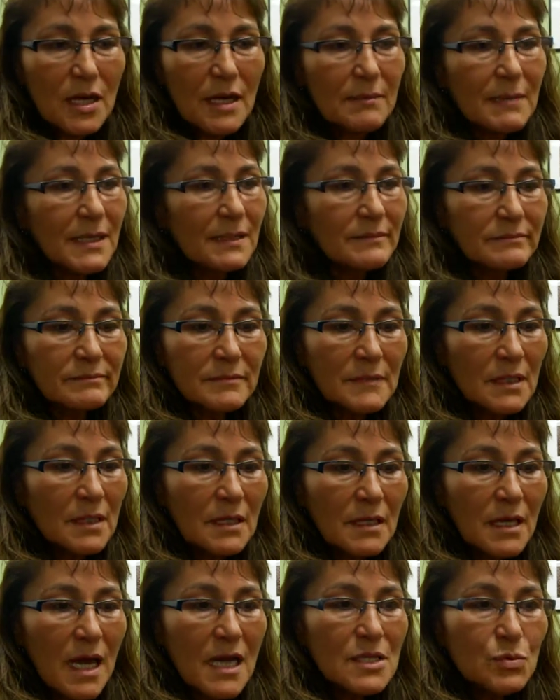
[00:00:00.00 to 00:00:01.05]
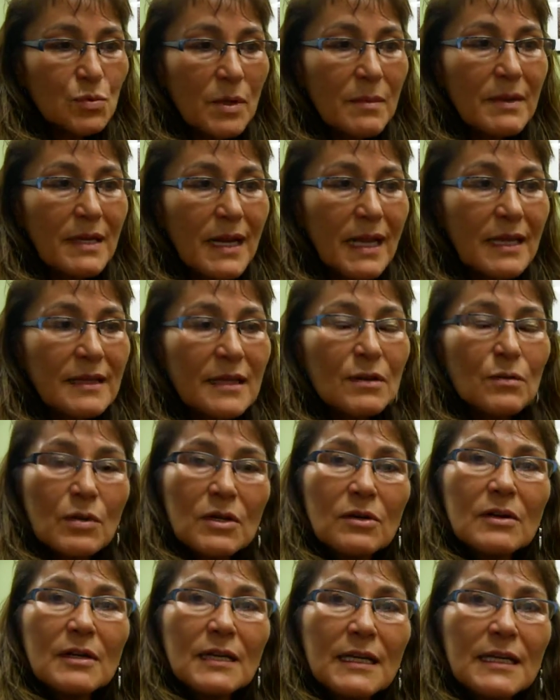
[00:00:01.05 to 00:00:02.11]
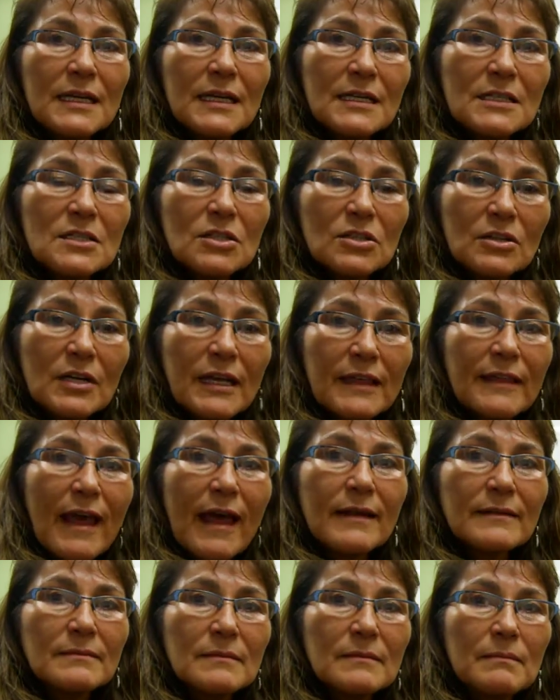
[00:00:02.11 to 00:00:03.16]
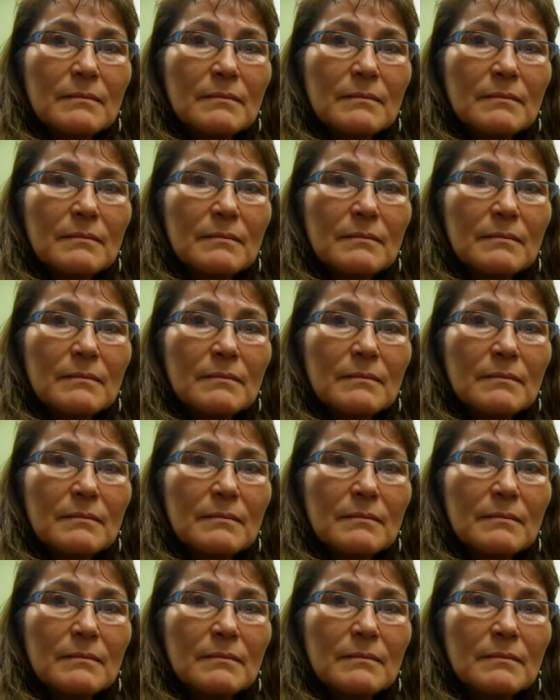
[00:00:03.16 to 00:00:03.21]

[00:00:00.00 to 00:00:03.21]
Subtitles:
I mean, as women, I think we really need to look at that.